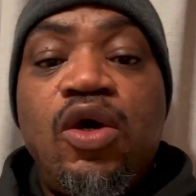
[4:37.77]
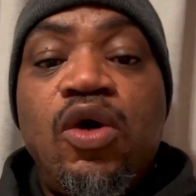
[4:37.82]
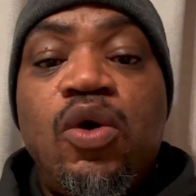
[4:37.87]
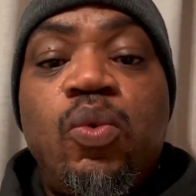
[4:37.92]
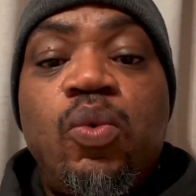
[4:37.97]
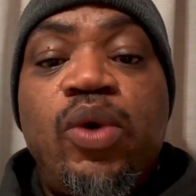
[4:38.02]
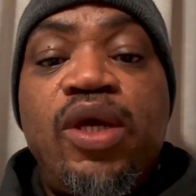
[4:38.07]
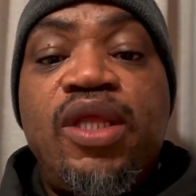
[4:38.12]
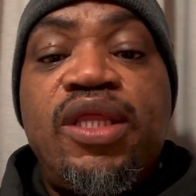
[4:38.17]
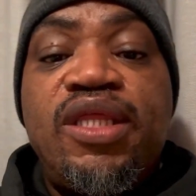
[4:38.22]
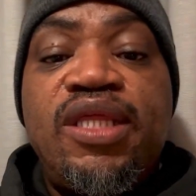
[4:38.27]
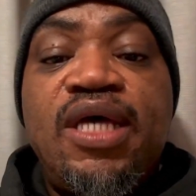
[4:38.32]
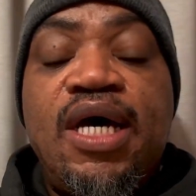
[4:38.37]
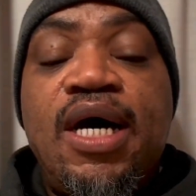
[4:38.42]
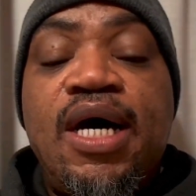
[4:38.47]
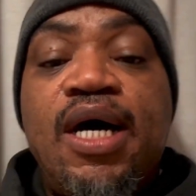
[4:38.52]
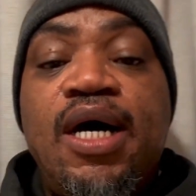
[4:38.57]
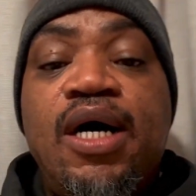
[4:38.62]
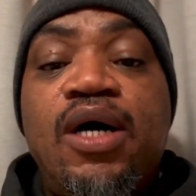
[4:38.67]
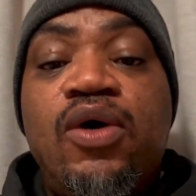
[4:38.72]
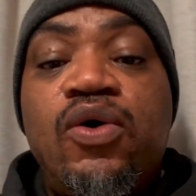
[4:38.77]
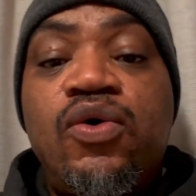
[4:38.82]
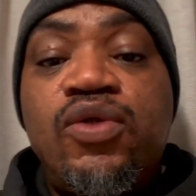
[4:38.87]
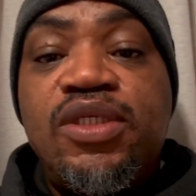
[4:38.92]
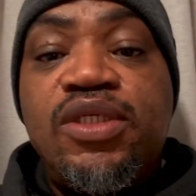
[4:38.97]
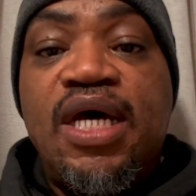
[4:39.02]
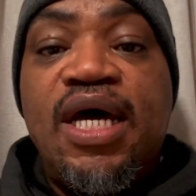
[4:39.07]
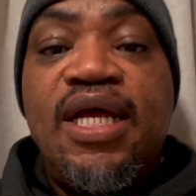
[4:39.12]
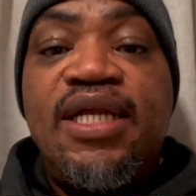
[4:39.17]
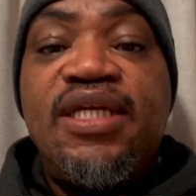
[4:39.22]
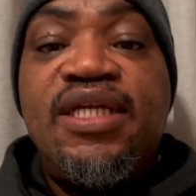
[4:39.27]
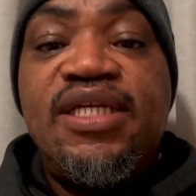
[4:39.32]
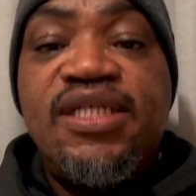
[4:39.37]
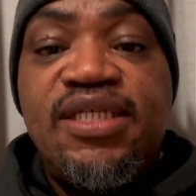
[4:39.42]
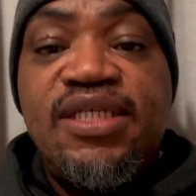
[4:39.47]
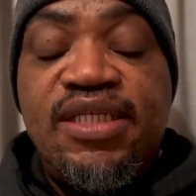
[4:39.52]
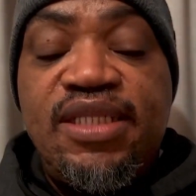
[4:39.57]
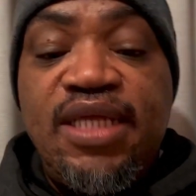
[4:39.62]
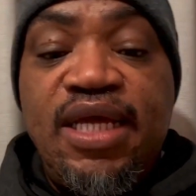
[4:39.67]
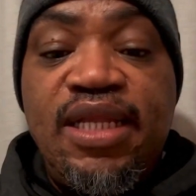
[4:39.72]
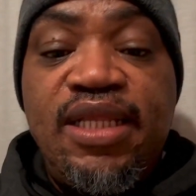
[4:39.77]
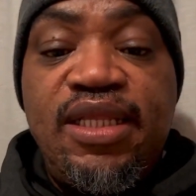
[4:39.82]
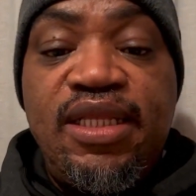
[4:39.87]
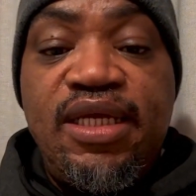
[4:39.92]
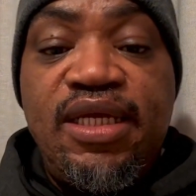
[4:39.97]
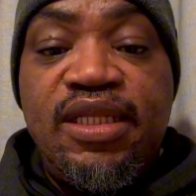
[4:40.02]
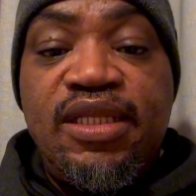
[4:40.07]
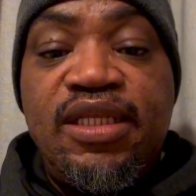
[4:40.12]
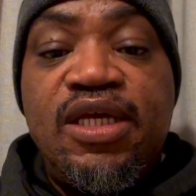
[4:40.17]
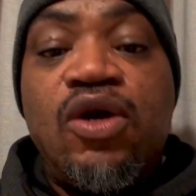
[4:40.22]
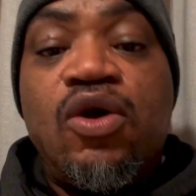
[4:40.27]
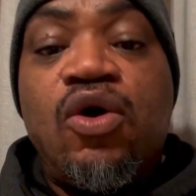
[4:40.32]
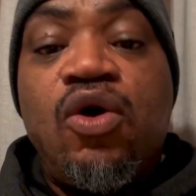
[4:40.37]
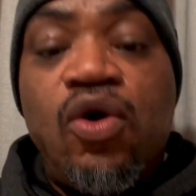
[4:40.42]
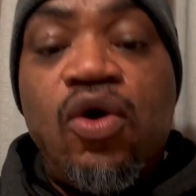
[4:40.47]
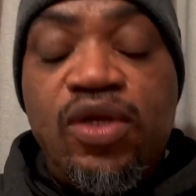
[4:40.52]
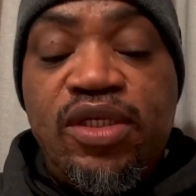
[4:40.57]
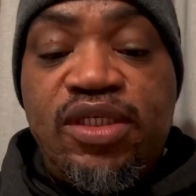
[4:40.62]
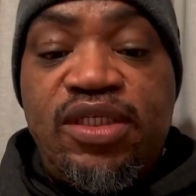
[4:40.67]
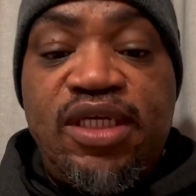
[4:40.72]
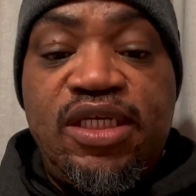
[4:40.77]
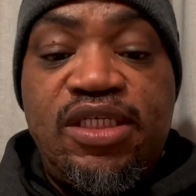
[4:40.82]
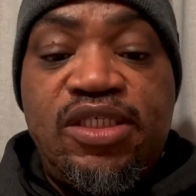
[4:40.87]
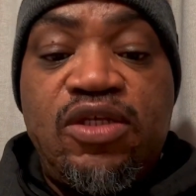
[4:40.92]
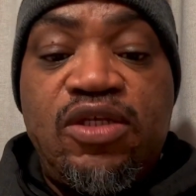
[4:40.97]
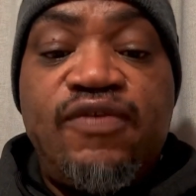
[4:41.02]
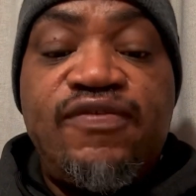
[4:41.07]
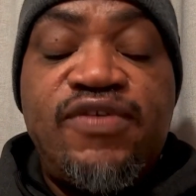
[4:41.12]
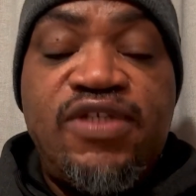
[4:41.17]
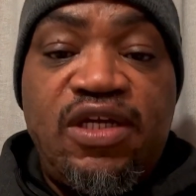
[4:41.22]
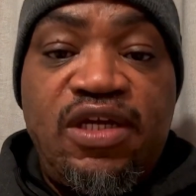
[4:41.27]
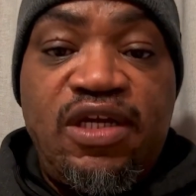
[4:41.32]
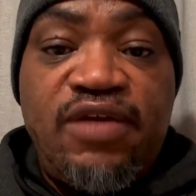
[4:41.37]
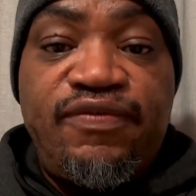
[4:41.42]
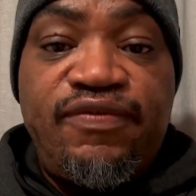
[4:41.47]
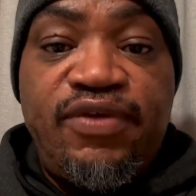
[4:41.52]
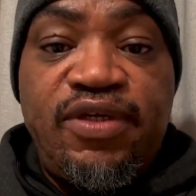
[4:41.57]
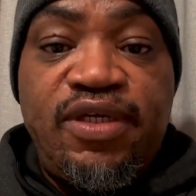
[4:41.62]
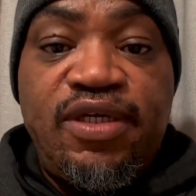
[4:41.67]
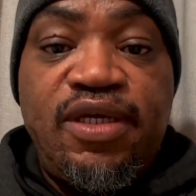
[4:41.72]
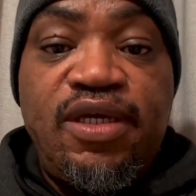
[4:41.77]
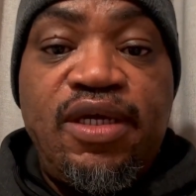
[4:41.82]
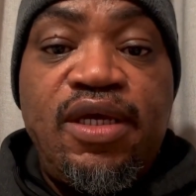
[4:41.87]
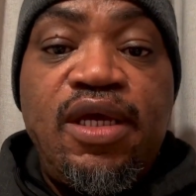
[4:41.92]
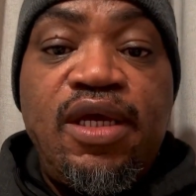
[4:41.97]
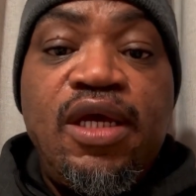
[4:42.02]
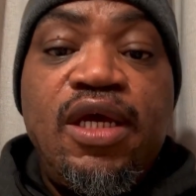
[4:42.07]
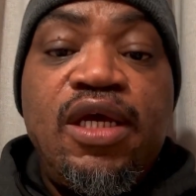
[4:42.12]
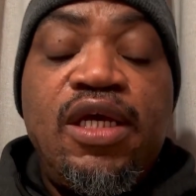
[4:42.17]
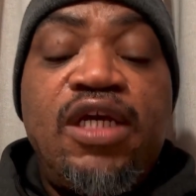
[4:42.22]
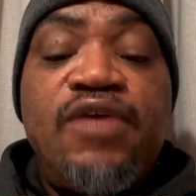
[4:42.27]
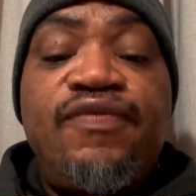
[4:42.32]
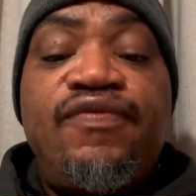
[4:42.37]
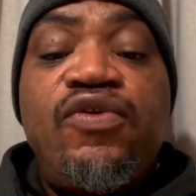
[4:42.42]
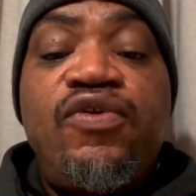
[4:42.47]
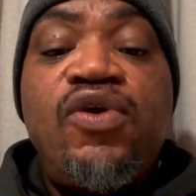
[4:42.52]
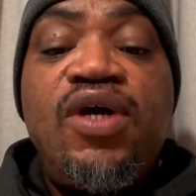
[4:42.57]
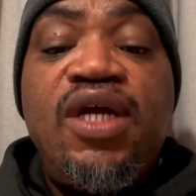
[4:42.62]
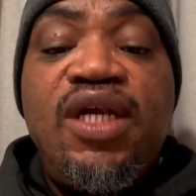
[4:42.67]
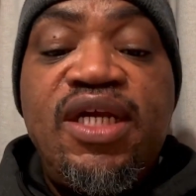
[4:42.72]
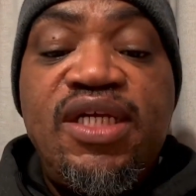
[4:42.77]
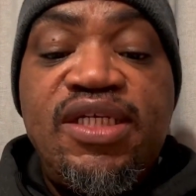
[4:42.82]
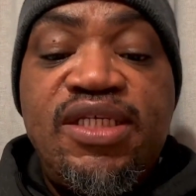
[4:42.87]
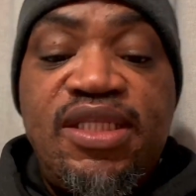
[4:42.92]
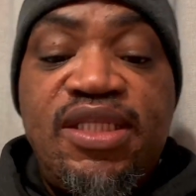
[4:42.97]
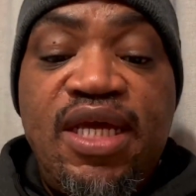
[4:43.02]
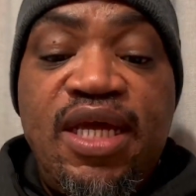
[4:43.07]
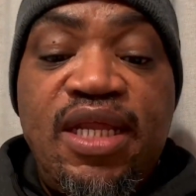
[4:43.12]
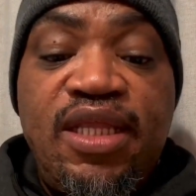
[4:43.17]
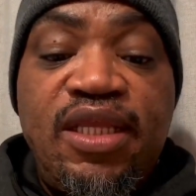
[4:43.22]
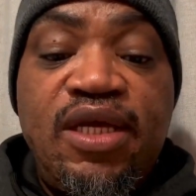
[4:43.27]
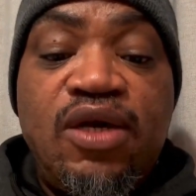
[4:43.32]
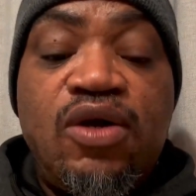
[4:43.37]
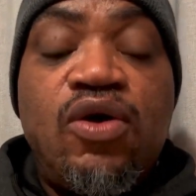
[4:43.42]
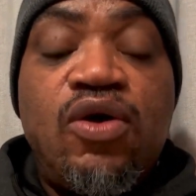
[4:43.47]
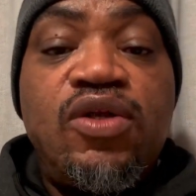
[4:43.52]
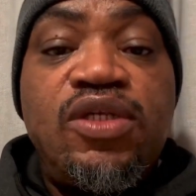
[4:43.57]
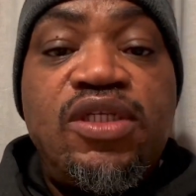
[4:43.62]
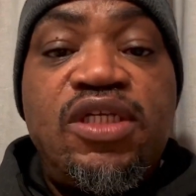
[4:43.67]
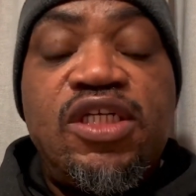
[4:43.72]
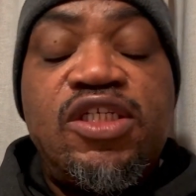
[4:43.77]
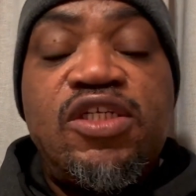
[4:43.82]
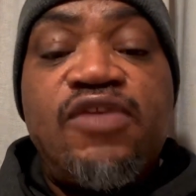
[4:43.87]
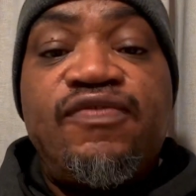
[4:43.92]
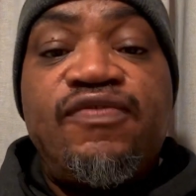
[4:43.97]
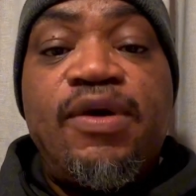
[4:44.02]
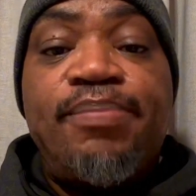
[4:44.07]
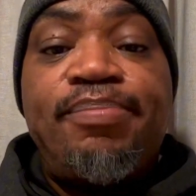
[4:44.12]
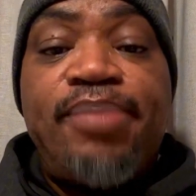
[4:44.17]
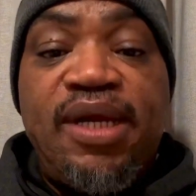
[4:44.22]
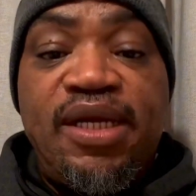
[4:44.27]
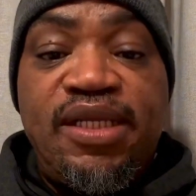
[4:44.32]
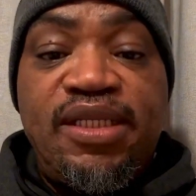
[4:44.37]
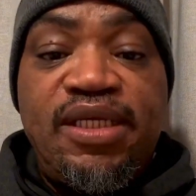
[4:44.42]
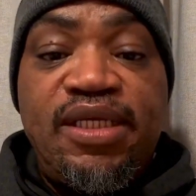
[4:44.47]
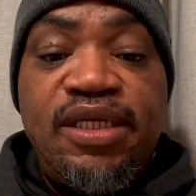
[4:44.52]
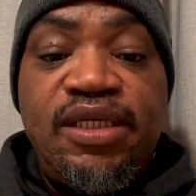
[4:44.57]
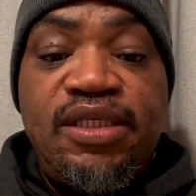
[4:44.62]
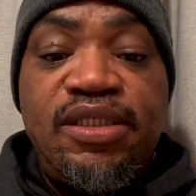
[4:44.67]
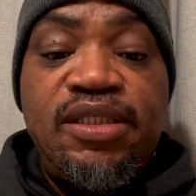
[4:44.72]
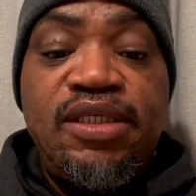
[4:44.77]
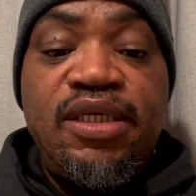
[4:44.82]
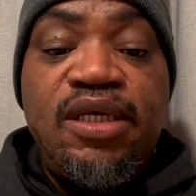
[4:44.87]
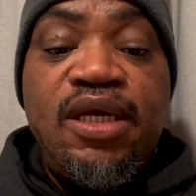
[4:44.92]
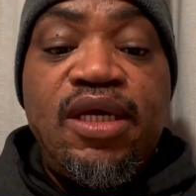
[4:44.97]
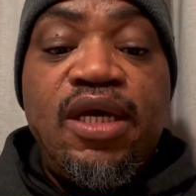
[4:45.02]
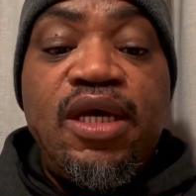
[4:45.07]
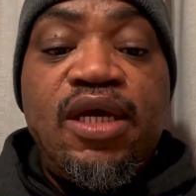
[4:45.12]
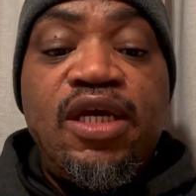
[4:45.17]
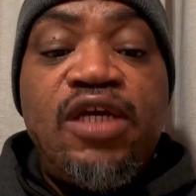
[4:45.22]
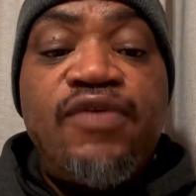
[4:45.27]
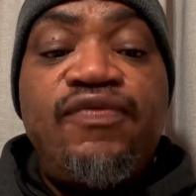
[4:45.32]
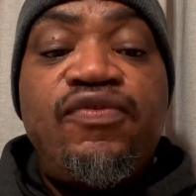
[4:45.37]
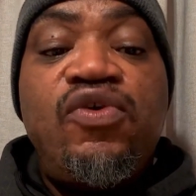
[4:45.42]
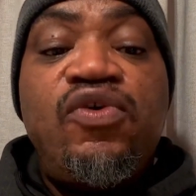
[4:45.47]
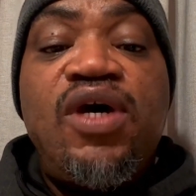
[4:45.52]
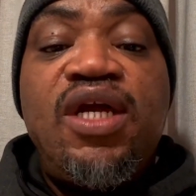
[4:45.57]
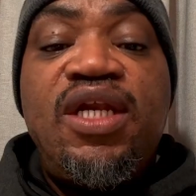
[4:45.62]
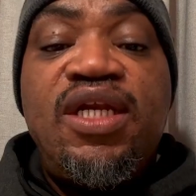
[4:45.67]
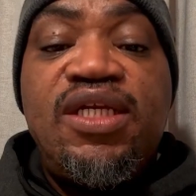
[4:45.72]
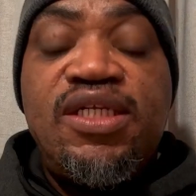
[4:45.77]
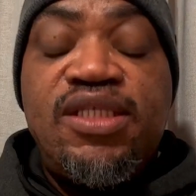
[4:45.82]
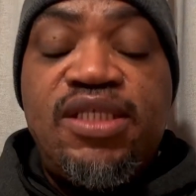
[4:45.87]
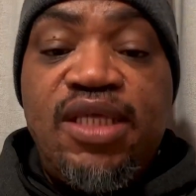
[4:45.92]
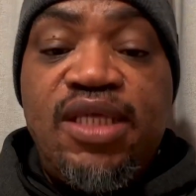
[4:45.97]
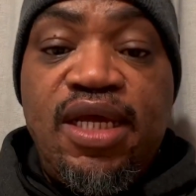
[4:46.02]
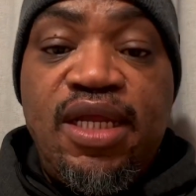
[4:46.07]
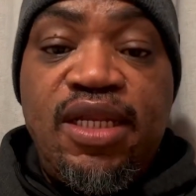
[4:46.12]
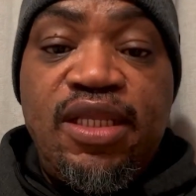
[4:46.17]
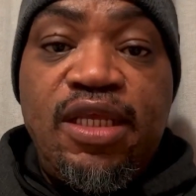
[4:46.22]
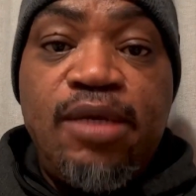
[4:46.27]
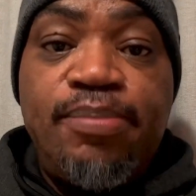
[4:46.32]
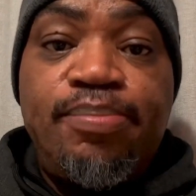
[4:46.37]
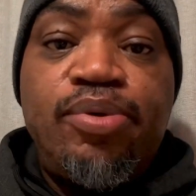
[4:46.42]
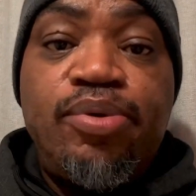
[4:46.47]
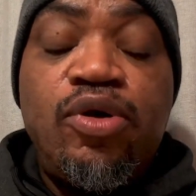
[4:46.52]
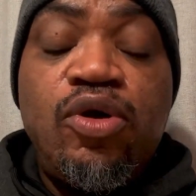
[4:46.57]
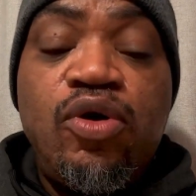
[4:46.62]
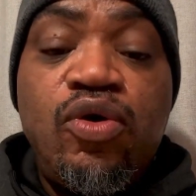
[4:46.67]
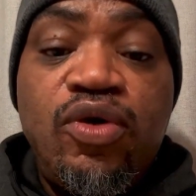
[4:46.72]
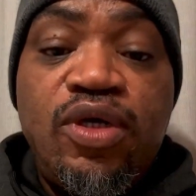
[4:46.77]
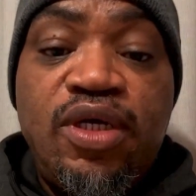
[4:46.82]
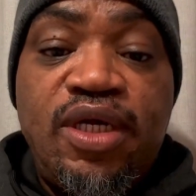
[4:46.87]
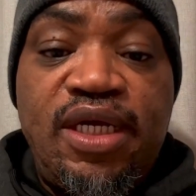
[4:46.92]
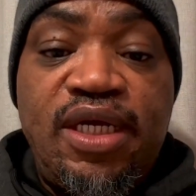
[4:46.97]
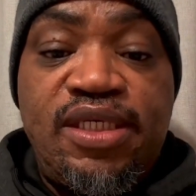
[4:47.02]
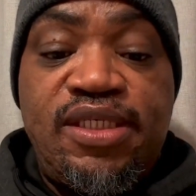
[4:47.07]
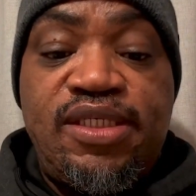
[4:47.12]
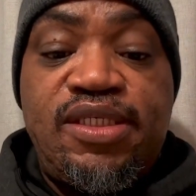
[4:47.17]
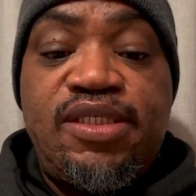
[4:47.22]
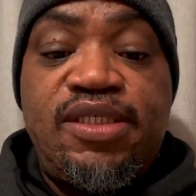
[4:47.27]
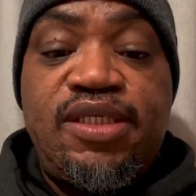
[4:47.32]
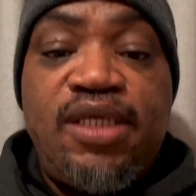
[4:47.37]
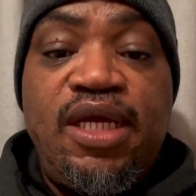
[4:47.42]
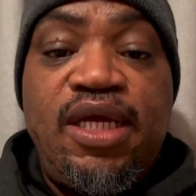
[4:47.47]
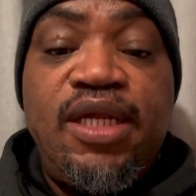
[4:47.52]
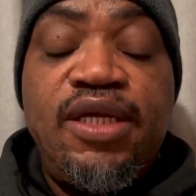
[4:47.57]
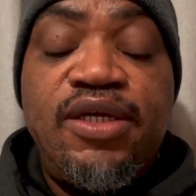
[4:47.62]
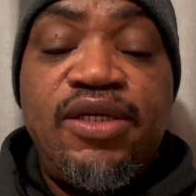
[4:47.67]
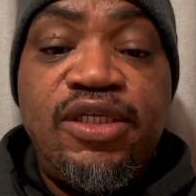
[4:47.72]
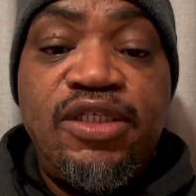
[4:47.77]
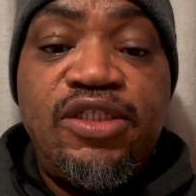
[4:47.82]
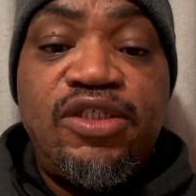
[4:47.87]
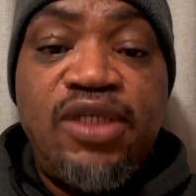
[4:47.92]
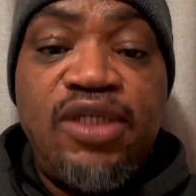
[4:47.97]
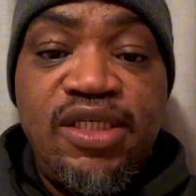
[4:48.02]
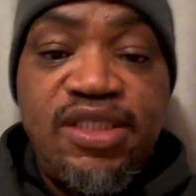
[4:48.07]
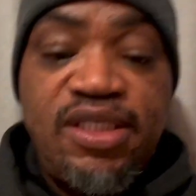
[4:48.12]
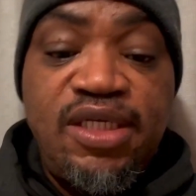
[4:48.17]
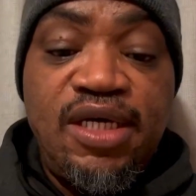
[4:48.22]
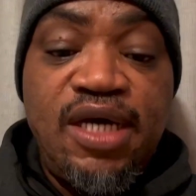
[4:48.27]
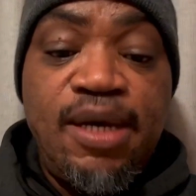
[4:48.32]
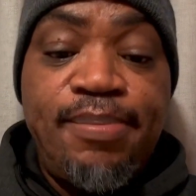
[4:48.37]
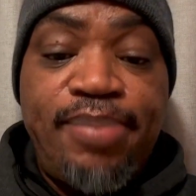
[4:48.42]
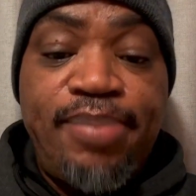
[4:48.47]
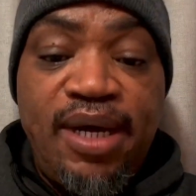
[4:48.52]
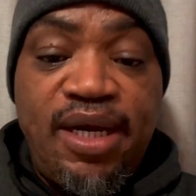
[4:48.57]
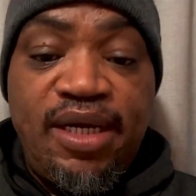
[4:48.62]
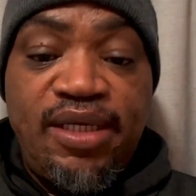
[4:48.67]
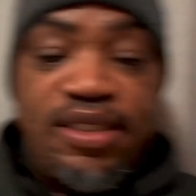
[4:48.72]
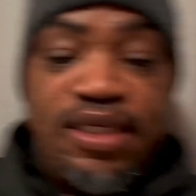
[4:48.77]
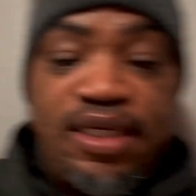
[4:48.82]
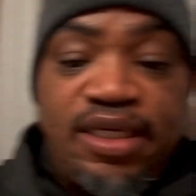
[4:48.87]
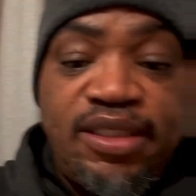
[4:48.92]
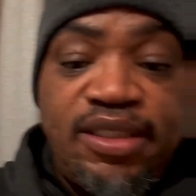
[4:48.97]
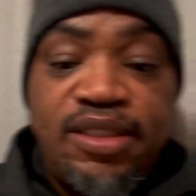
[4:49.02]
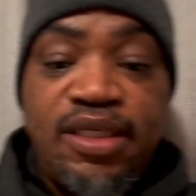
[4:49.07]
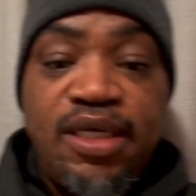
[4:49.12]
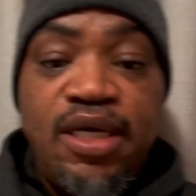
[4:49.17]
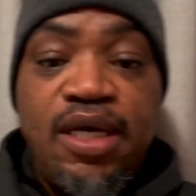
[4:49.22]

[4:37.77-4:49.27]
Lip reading: without understanding the context of South Africa. If you understand the context of apartheid, if you understand the progress in redressing apartheid,